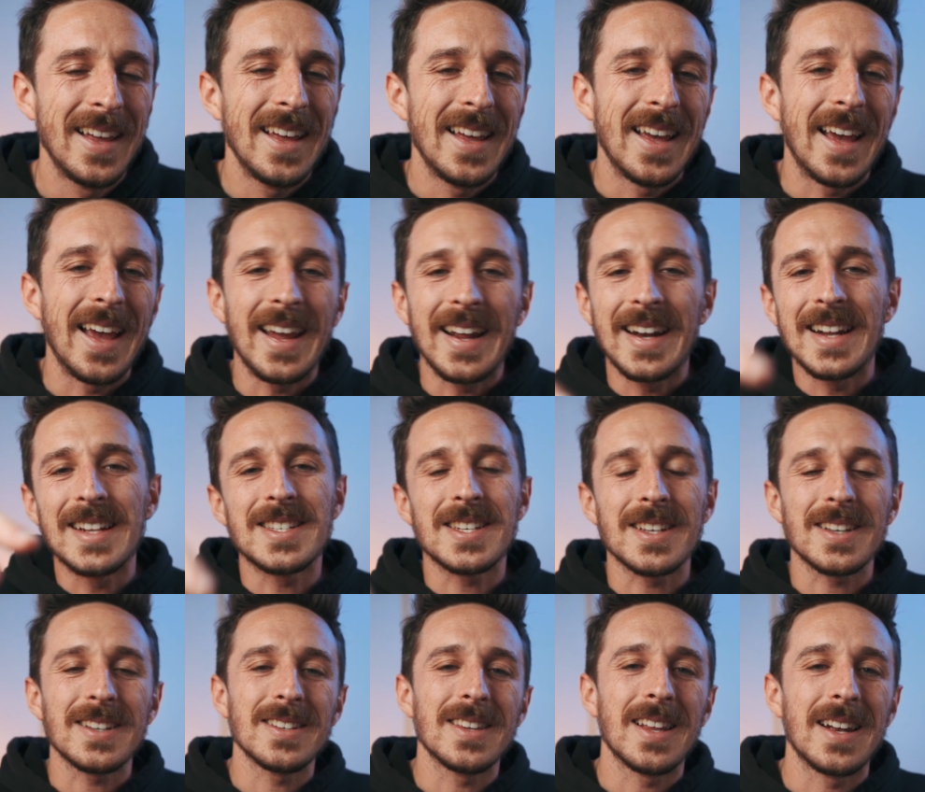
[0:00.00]
Hey, and
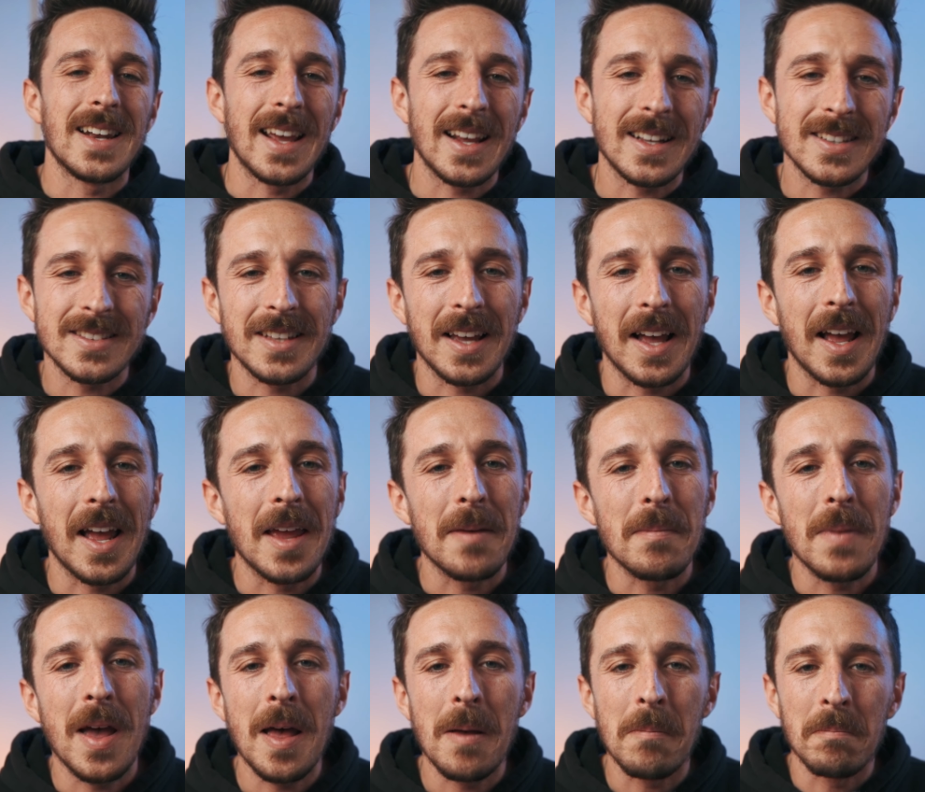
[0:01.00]
until the next
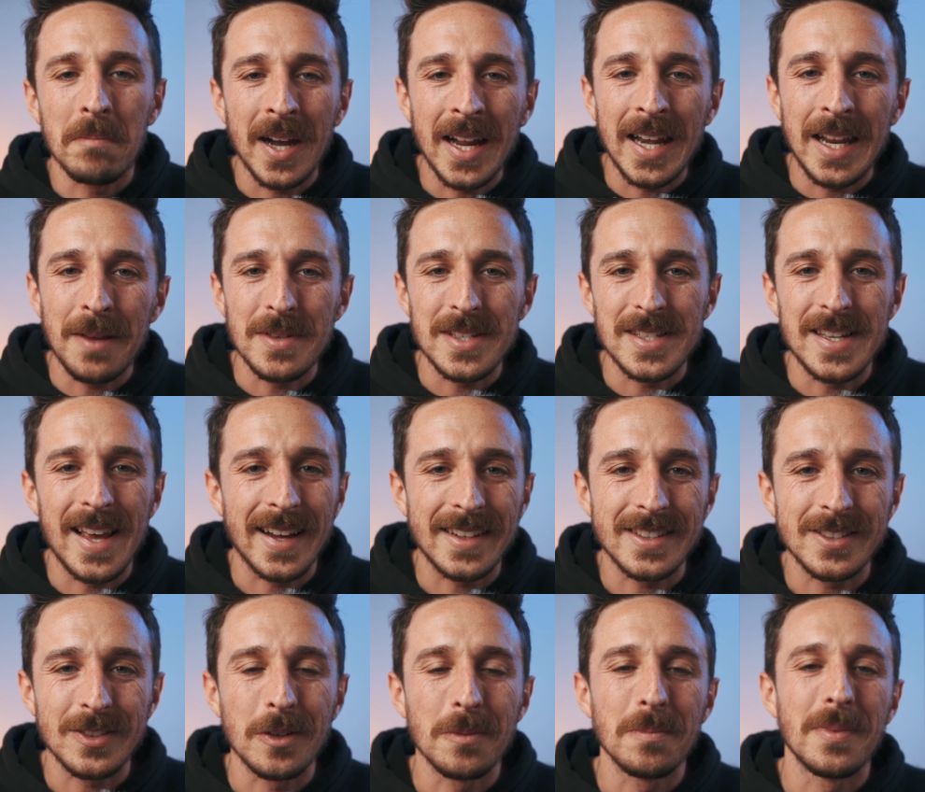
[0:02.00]
time, my name is
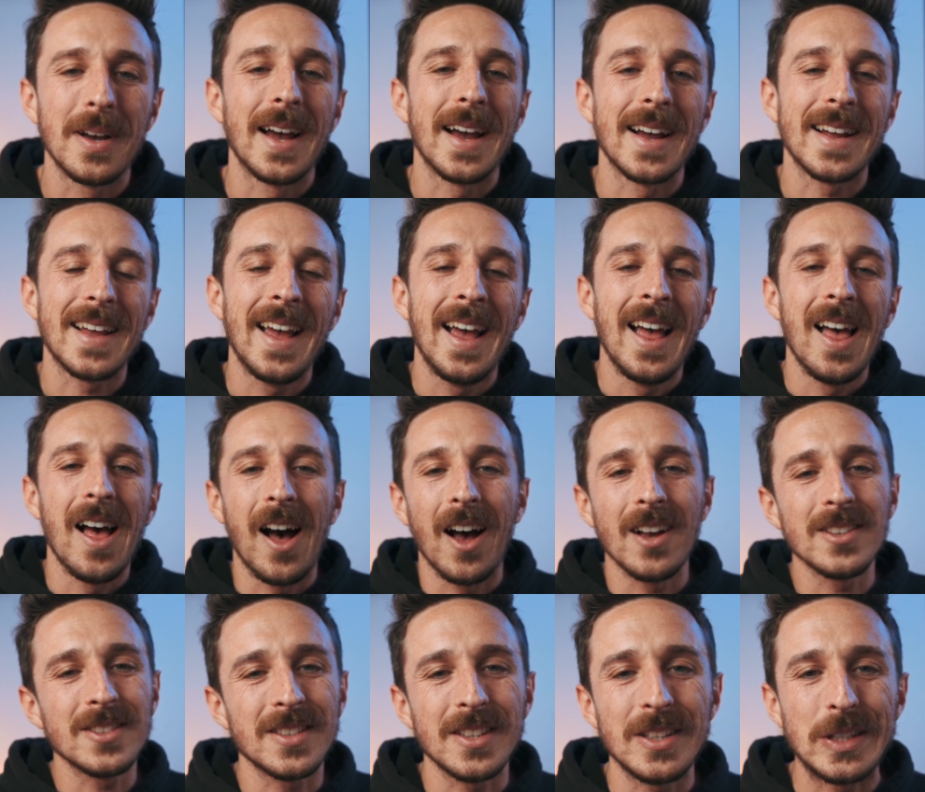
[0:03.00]
Sopak.
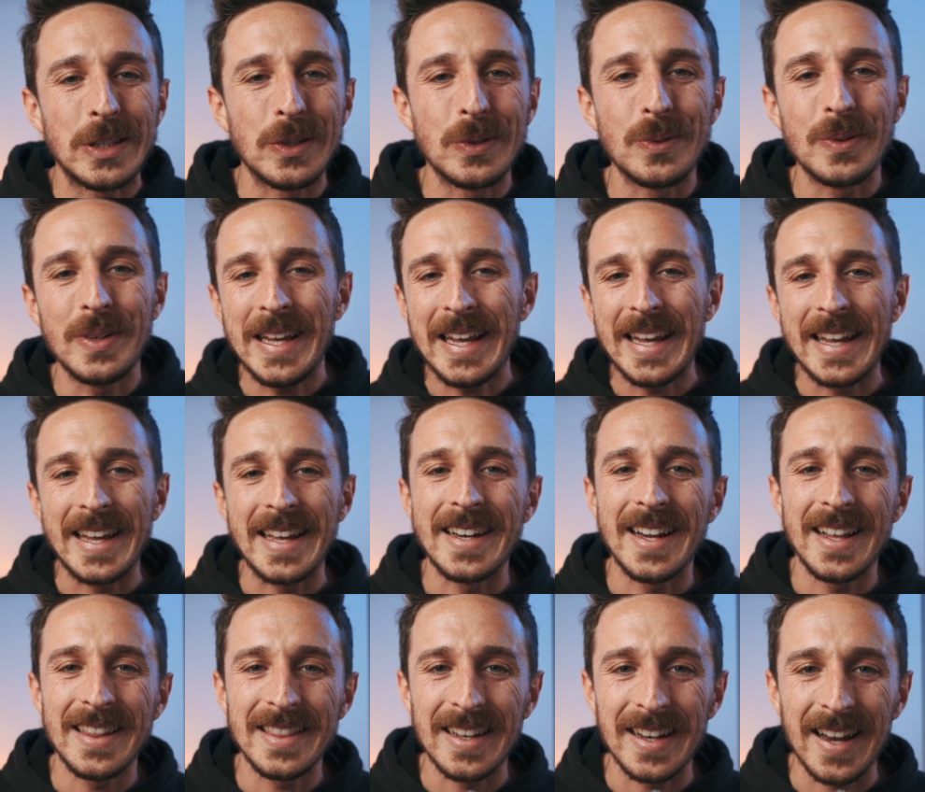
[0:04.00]
I'll see you
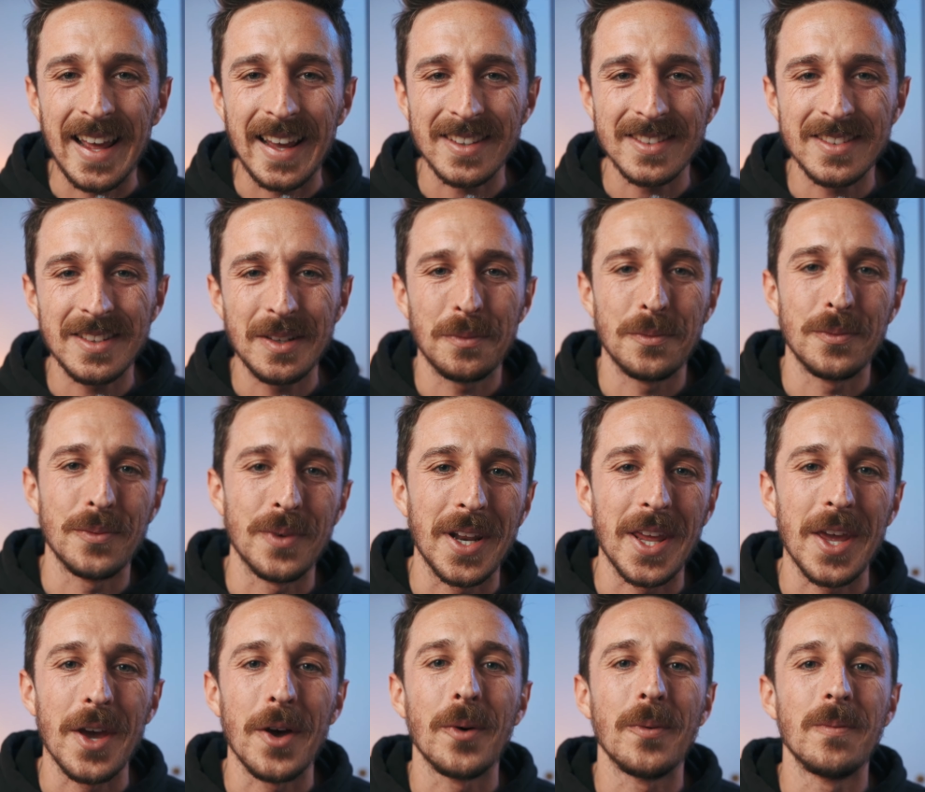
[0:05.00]
in the next
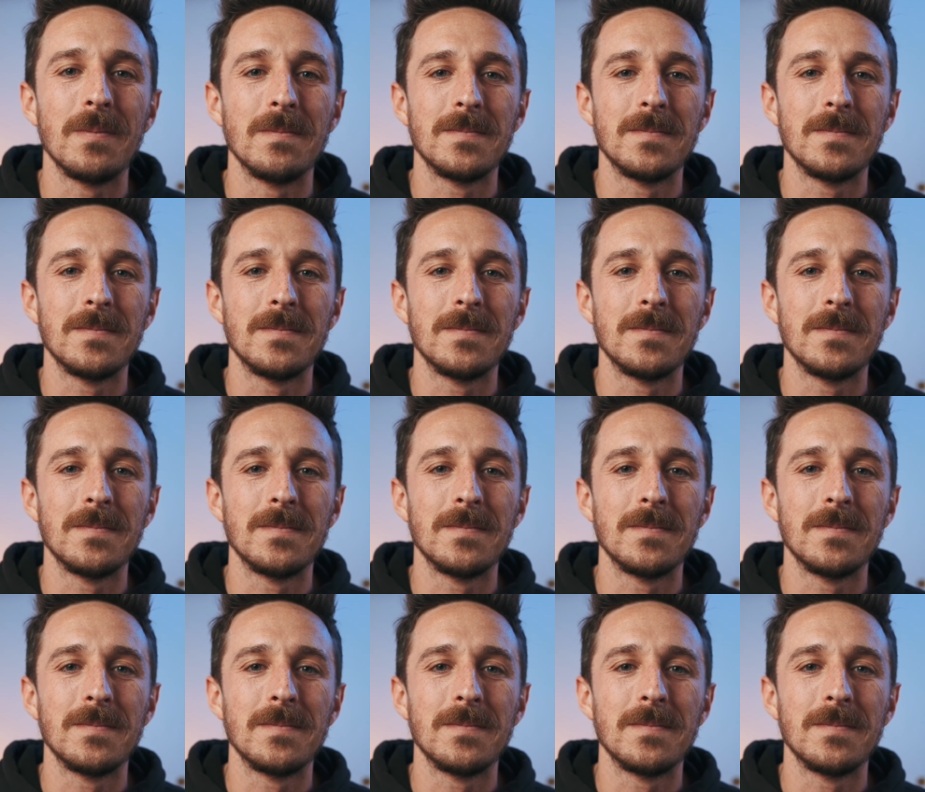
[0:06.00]
video.